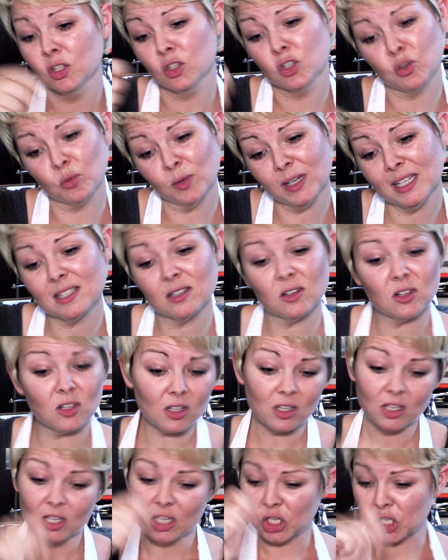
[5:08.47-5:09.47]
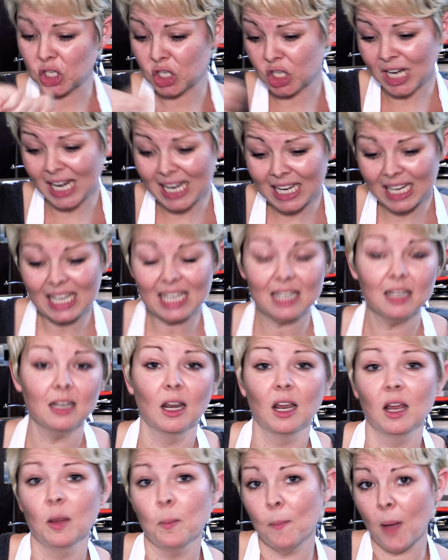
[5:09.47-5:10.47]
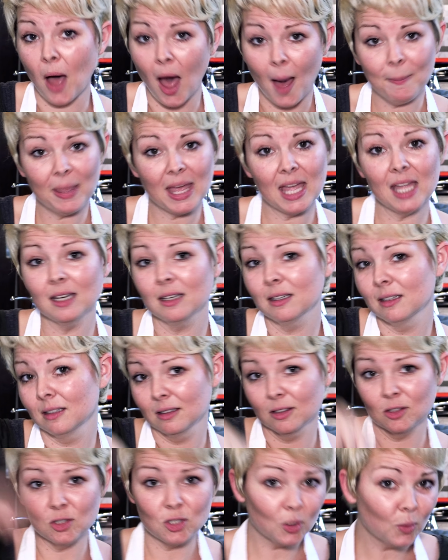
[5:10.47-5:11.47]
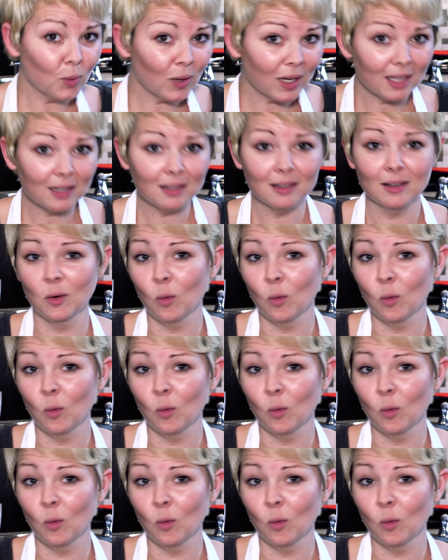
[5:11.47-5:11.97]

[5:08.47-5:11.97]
drizzle, shake it, pop it, do it,